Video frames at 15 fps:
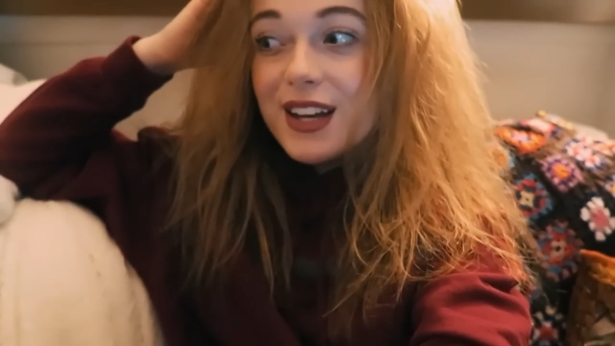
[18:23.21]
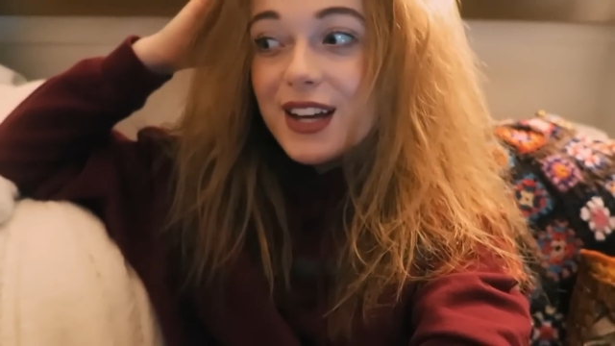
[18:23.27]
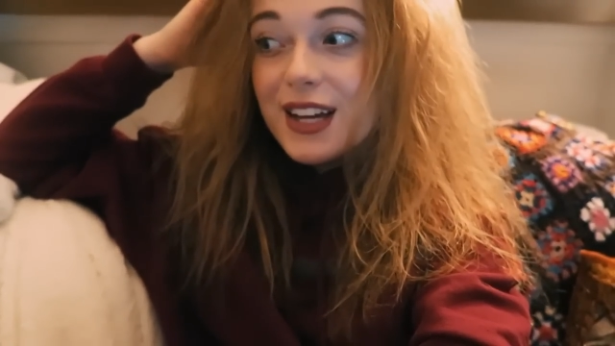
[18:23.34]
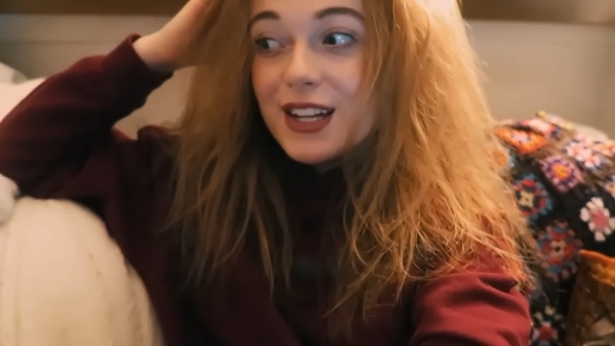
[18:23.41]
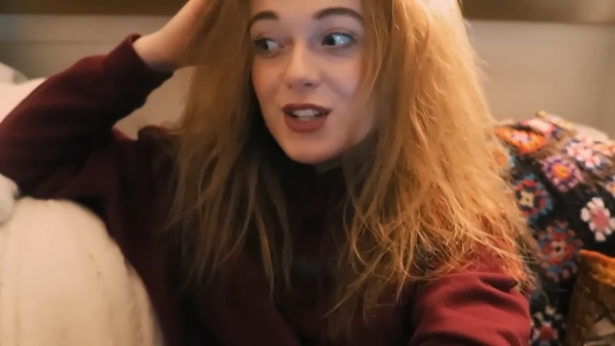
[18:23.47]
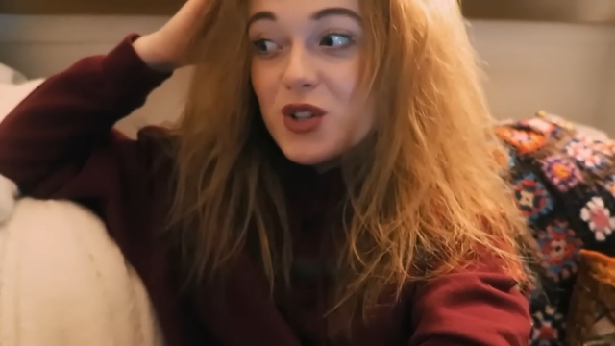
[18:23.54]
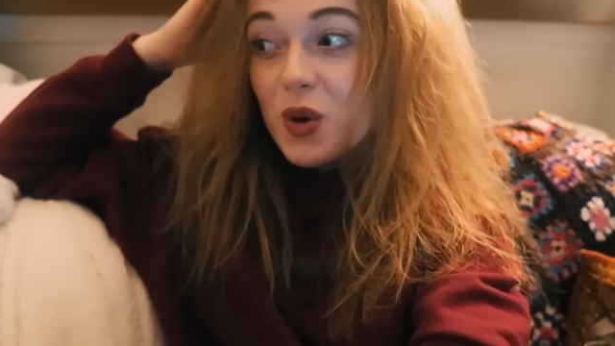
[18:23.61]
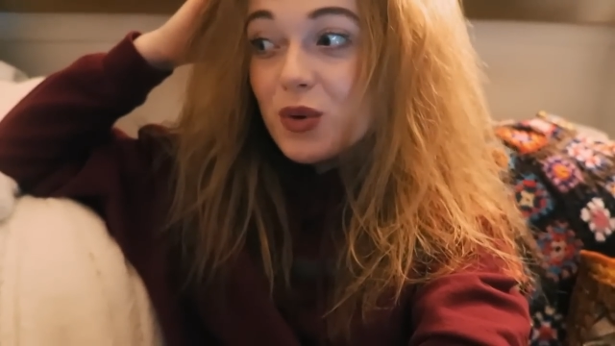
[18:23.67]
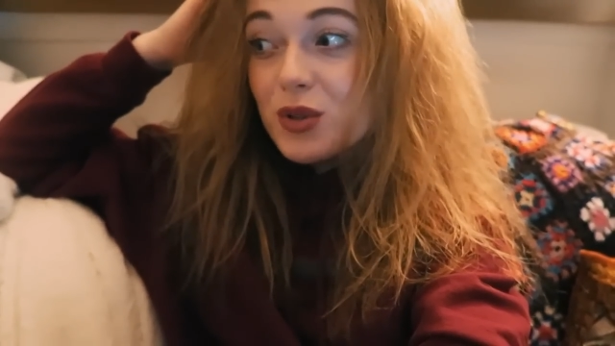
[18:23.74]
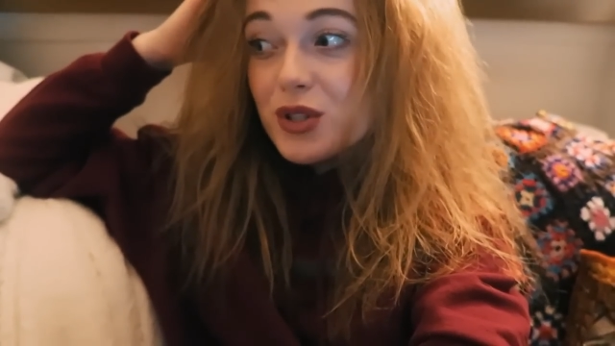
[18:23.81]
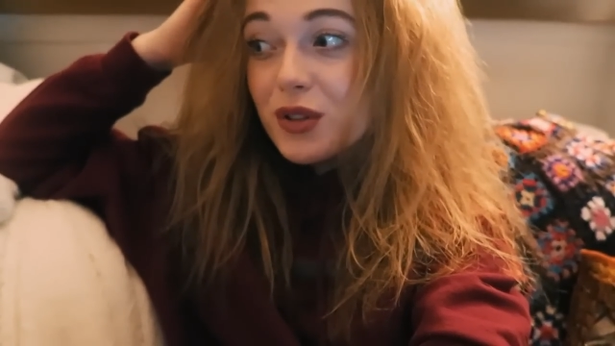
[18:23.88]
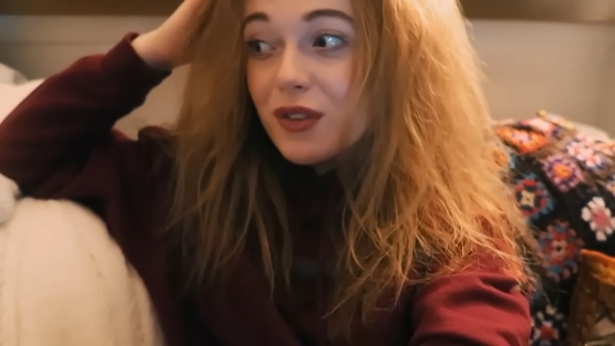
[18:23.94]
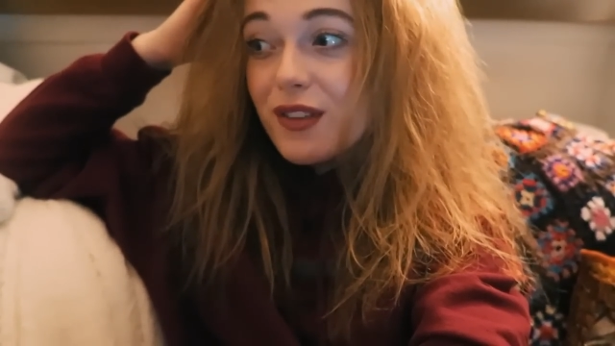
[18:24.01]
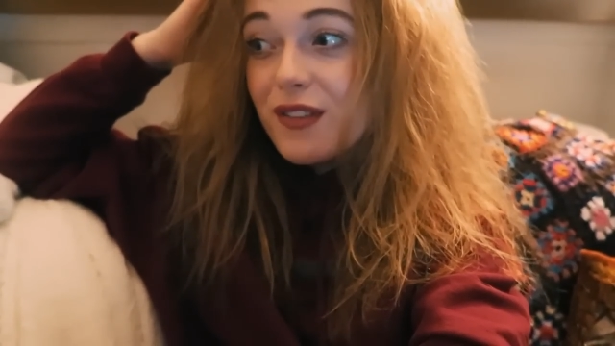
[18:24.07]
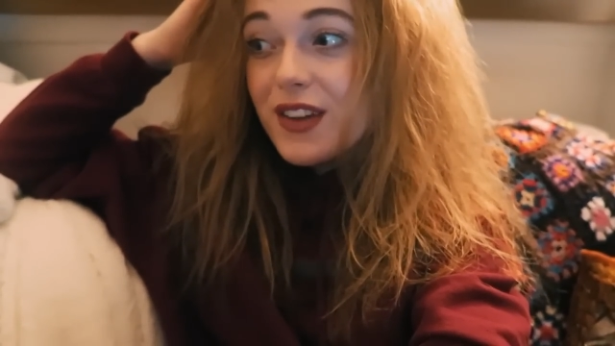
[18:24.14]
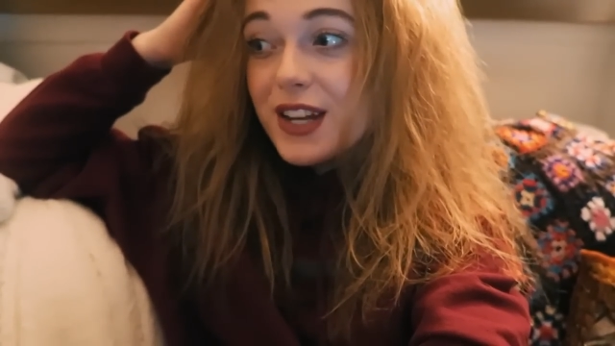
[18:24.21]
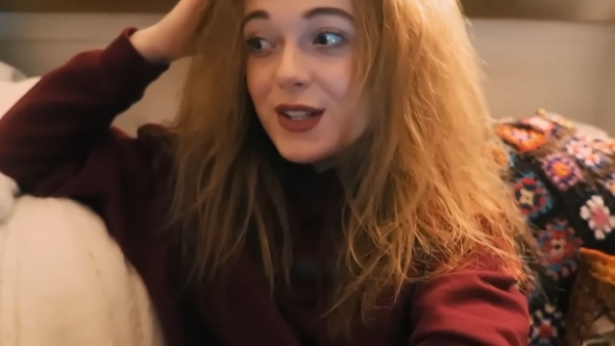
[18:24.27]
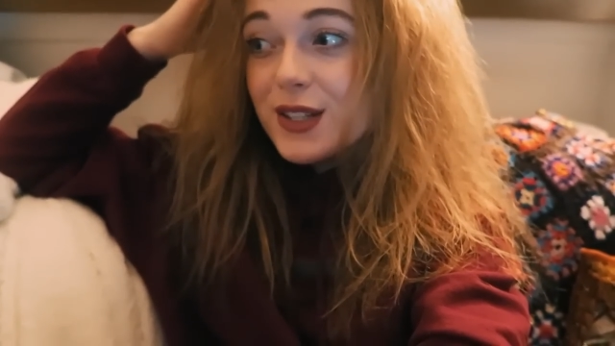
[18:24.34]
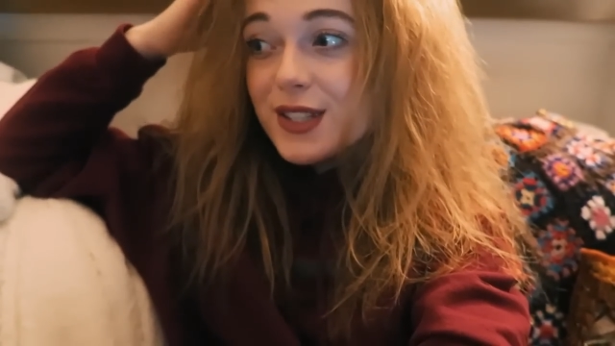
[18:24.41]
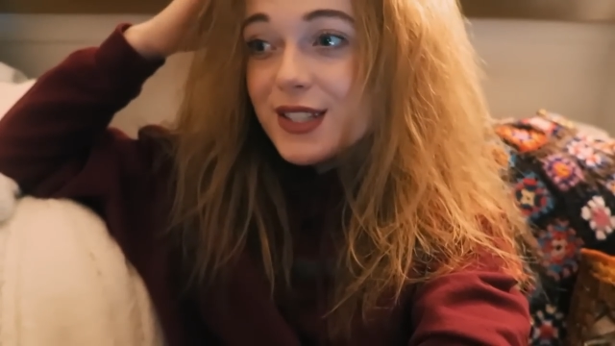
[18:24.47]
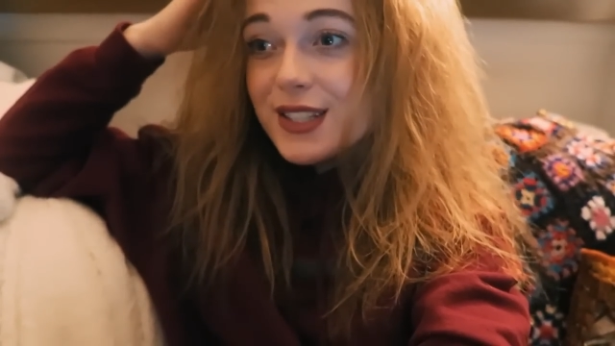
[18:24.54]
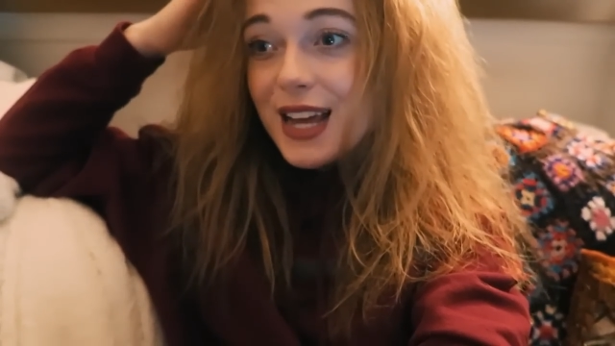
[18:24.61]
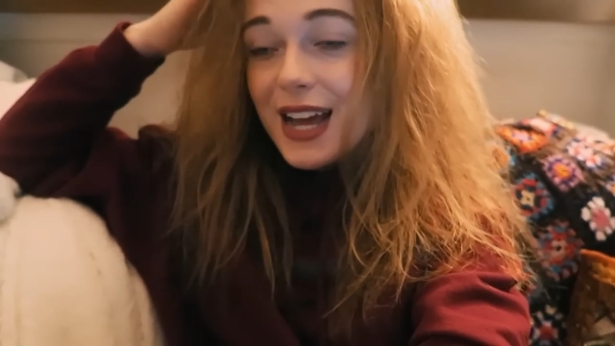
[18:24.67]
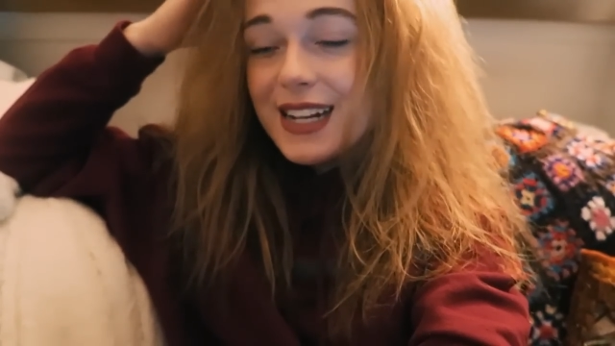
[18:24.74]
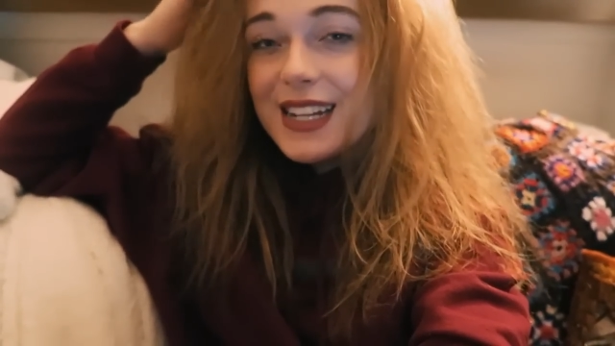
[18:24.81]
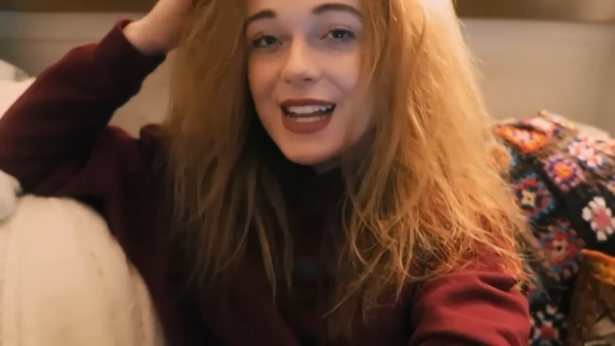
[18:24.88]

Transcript: and social events, and,